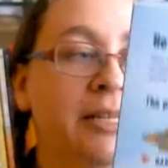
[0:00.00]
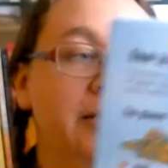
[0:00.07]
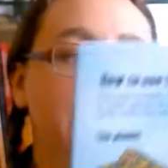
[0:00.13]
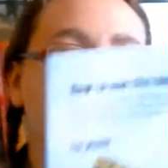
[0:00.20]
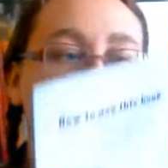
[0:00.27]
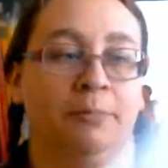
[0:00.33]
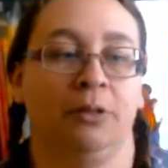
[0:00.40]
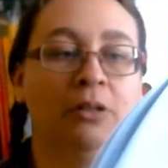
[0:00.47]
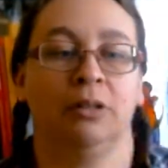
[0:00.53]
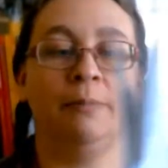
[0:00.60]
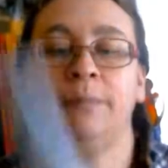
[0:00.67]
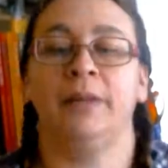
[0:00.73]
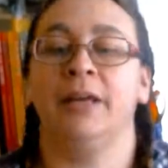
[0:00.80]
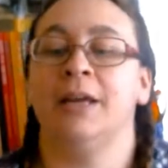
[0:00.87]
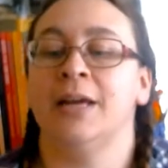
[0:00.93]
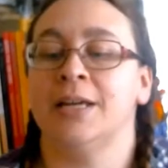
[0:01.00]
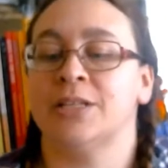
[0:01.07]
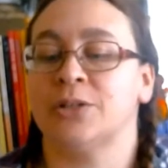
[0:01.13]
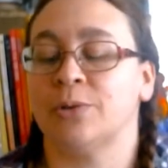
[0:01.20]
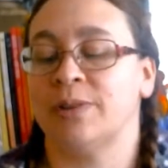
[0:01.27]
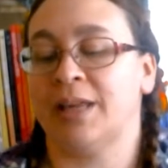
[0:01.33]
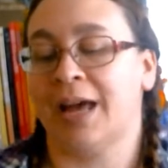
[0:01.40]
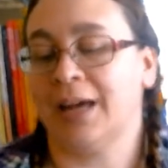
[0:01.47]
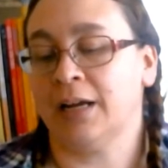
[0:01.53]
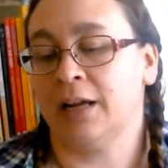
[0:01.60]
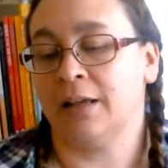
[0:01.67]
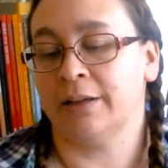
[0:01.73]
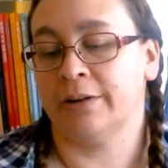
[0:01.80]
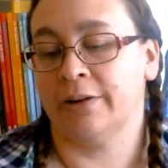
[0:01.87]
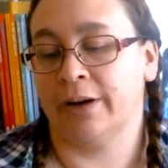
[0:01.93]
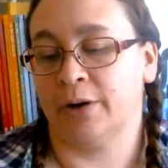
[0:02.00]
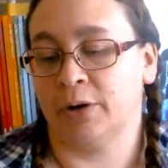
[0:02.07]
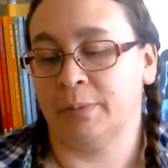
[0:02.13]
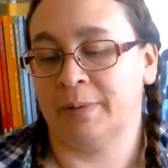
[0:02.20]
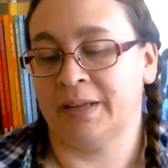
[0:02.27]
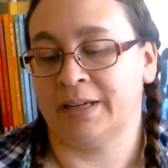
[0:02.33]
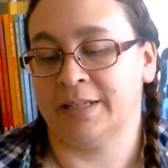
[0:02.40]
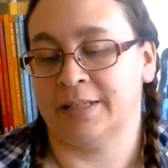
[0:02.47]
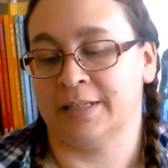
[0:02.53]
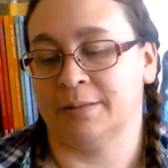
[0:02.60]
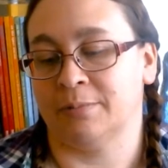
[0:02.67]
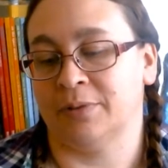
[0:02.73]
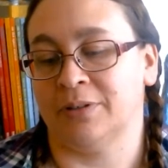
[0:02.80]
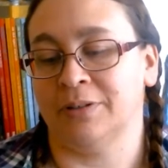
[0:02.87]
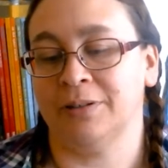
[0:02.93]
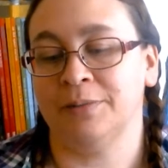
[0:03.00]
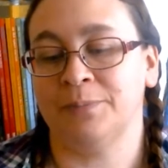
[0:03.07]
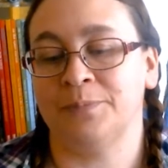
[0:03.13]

symbol. So that colored airplane symbol,